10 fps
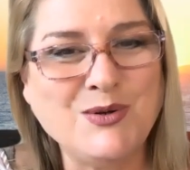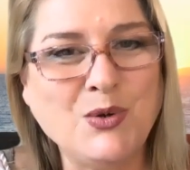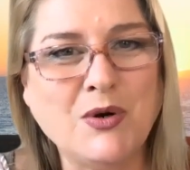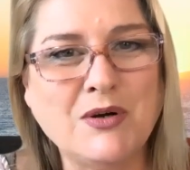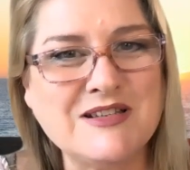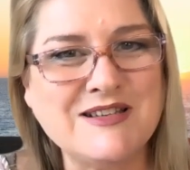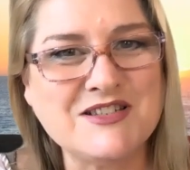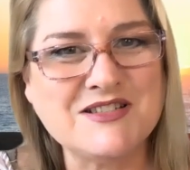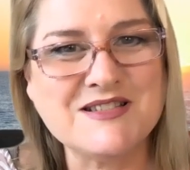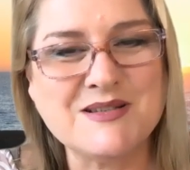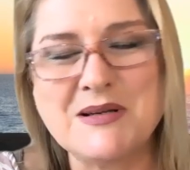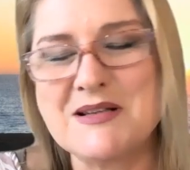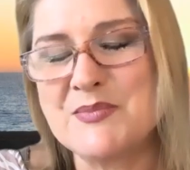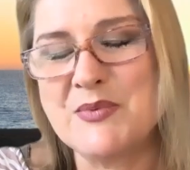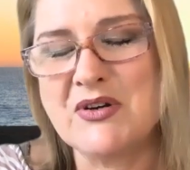New World teachers and
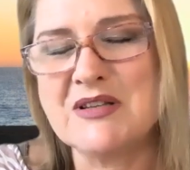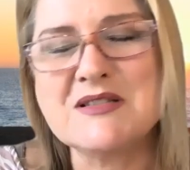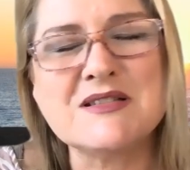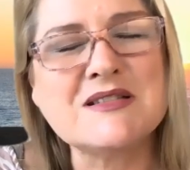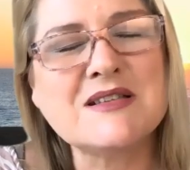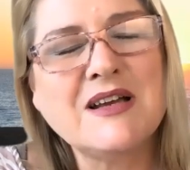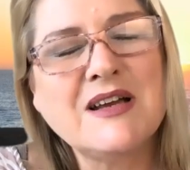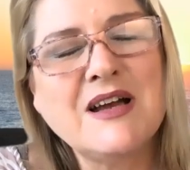experiences,